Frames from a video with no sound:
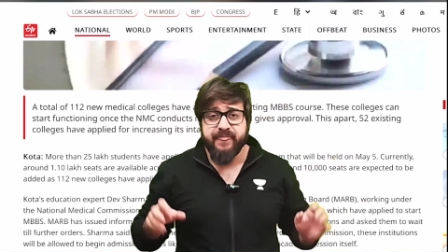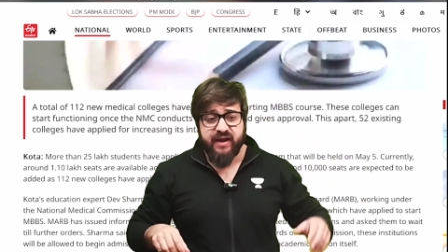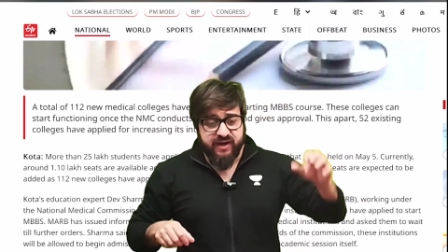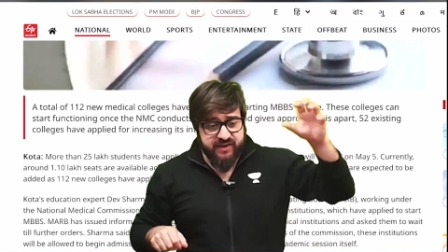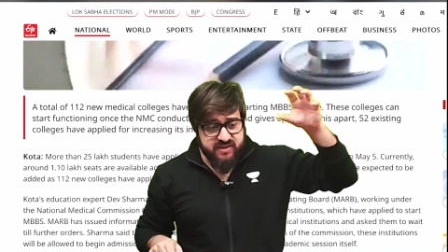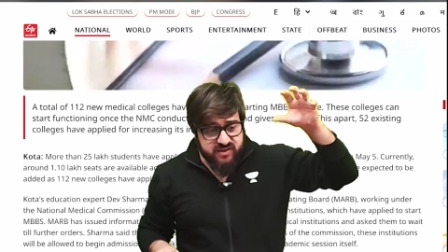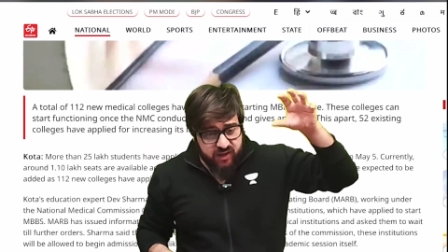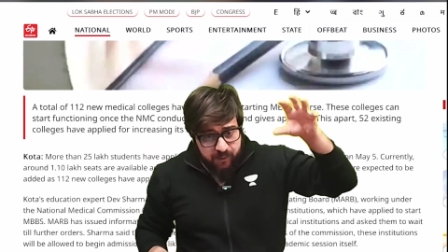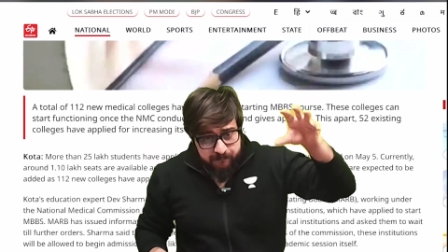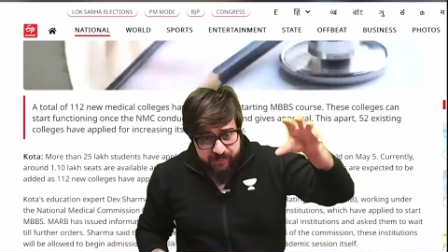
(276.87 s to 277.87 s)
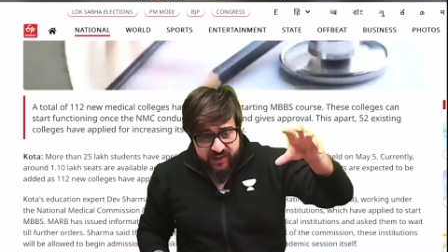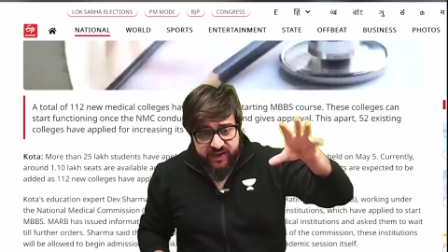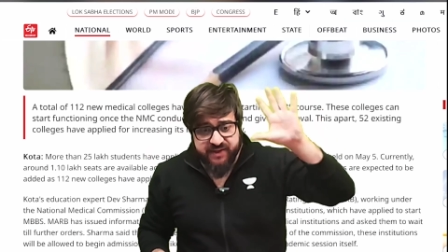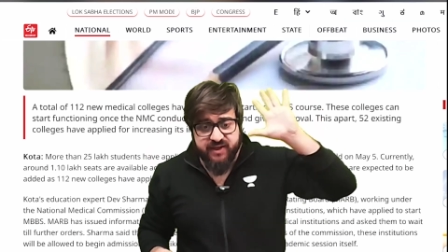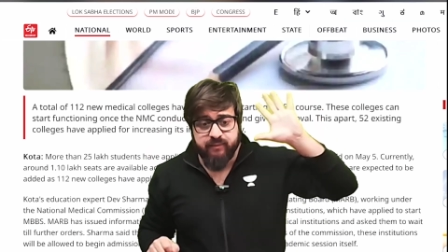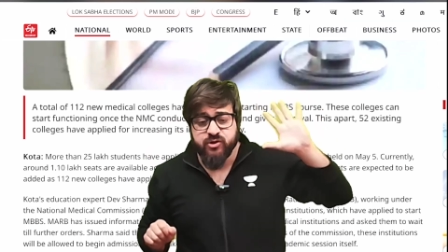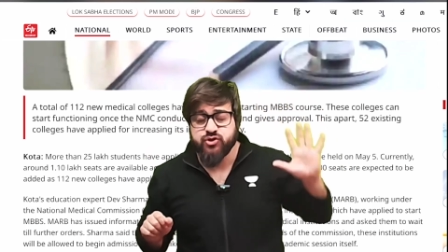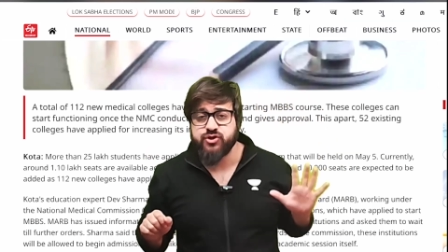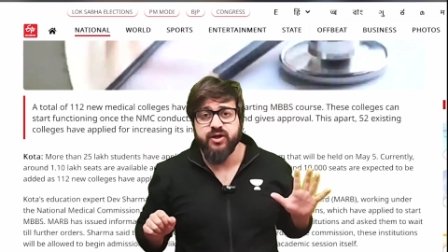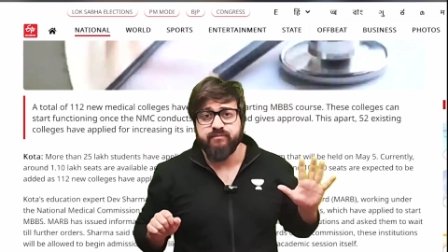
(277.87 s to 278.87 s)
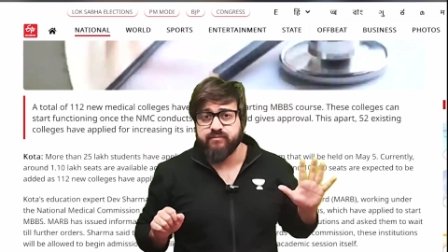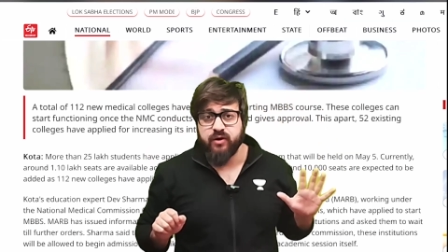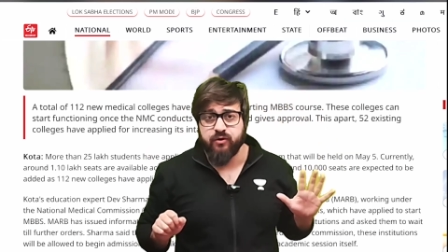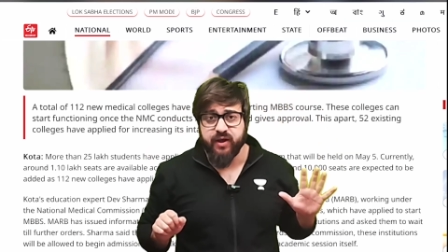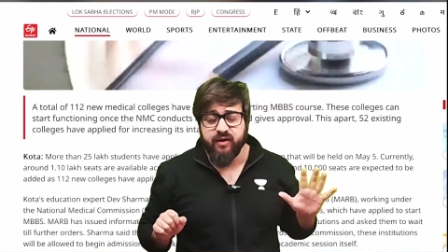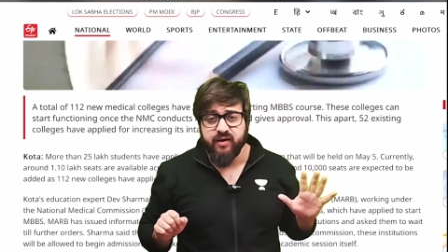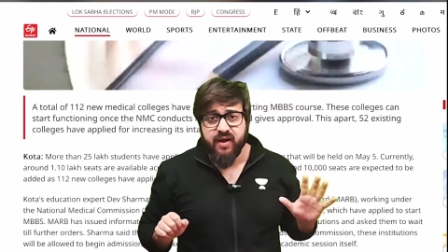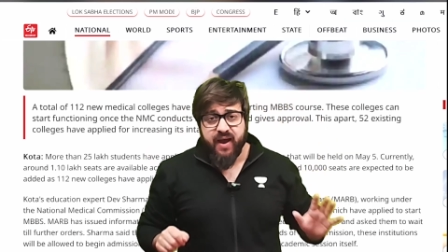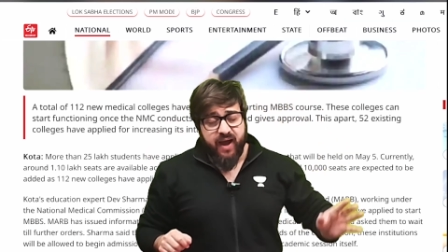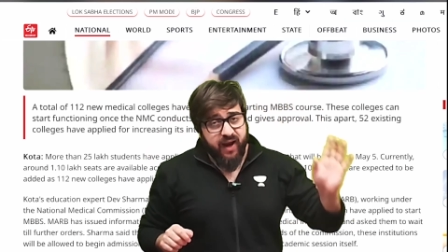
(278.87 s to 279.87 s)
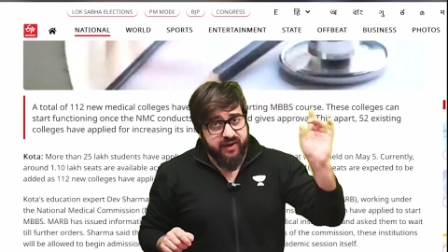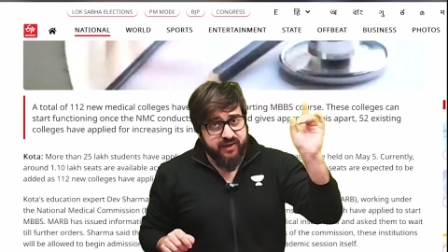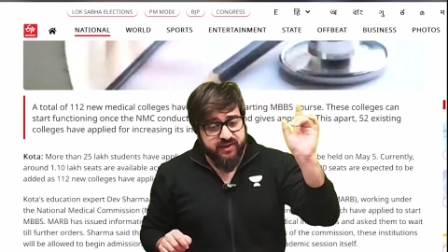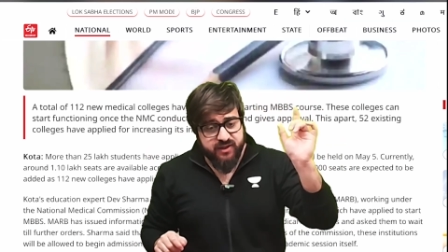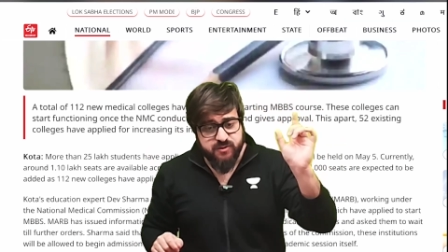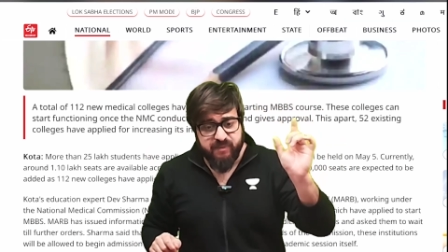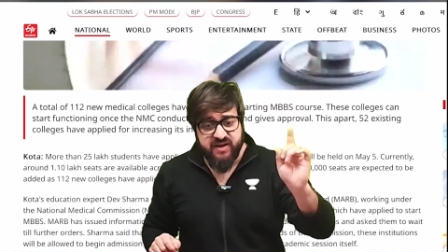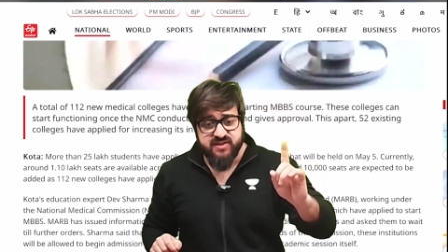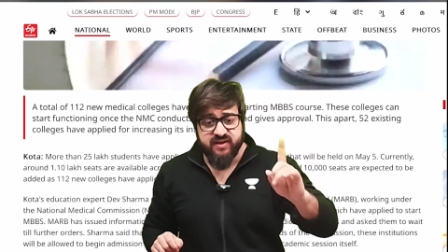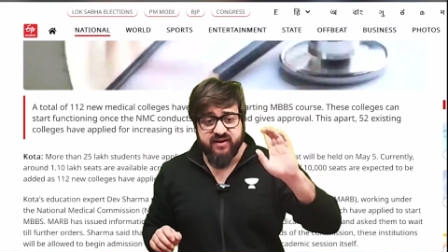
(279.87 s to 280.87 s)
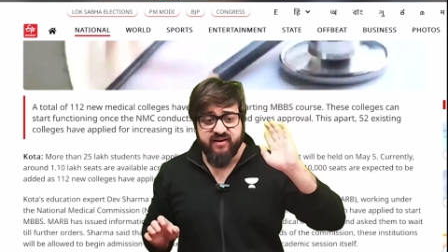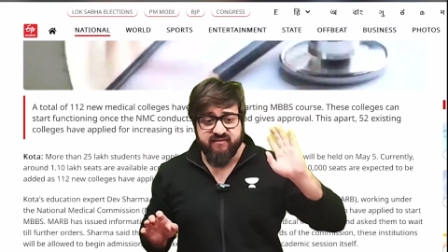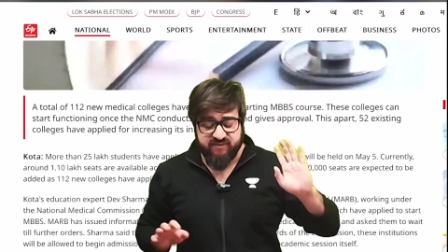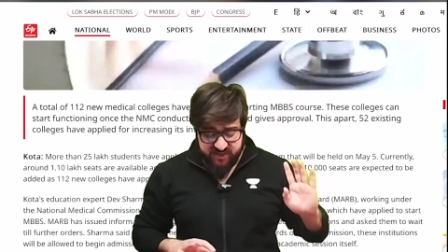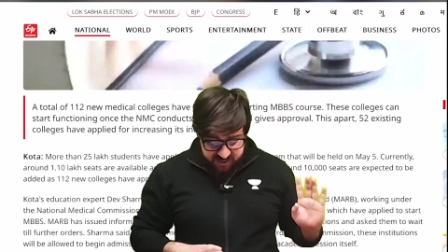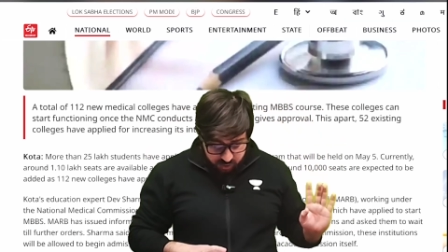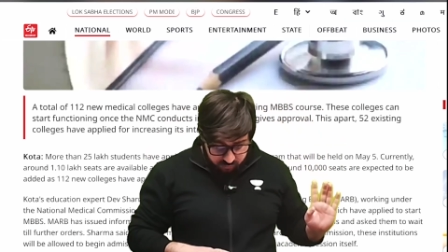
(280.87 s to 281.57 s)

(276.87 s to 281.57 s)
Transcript: it is complete chemistry, okay? And it is basically, we say over